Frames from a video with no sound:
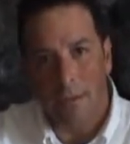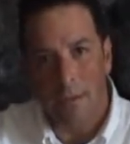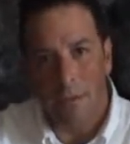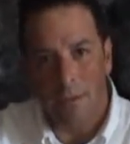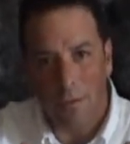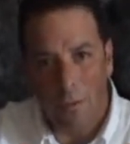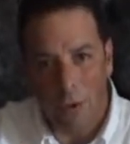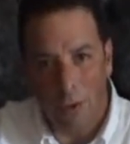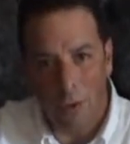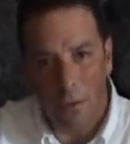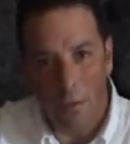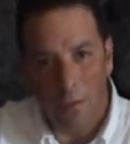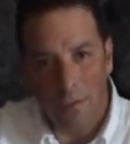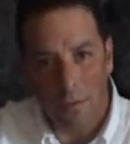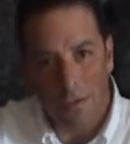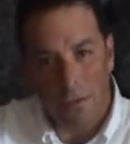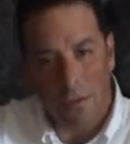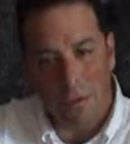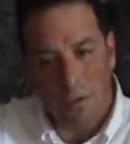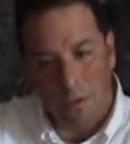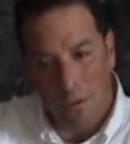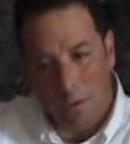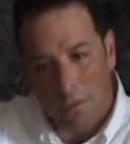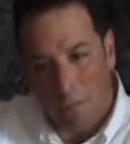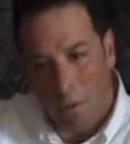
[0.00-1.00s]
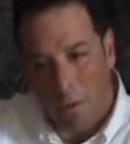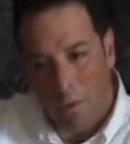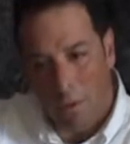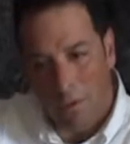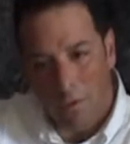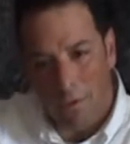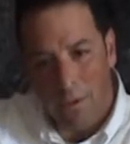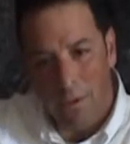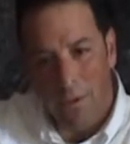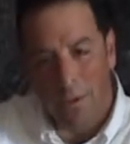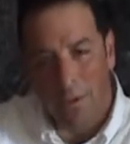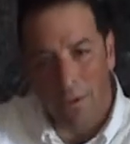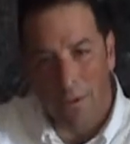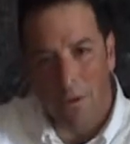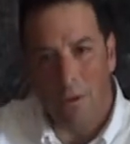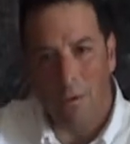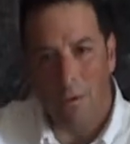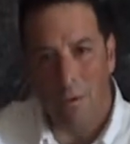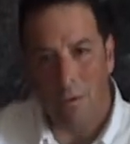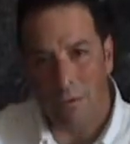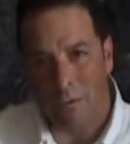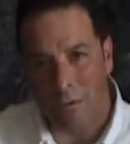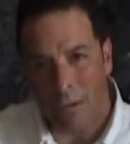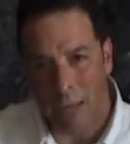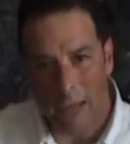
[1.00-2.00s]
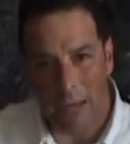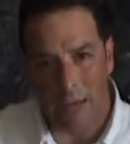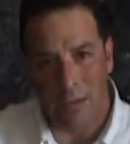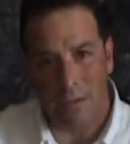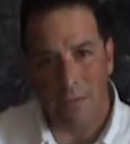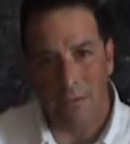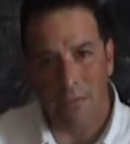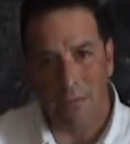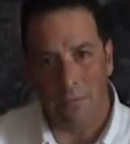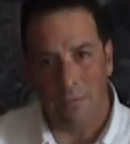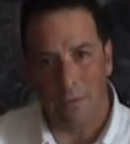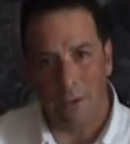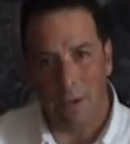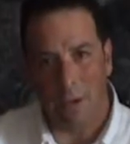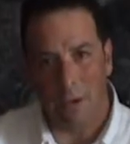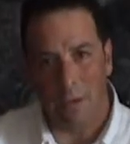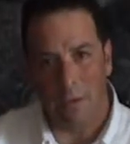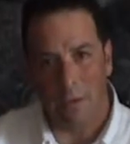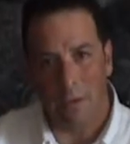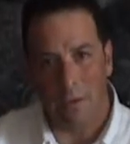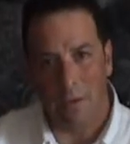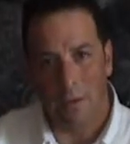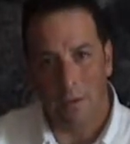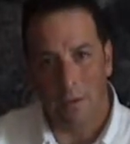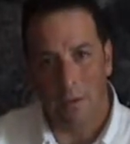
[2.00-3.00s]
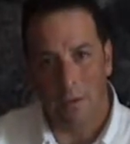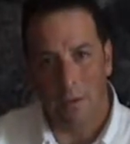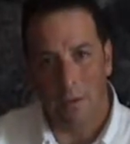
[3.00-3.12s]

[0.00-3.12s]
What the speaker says: Those small things are those acts of faith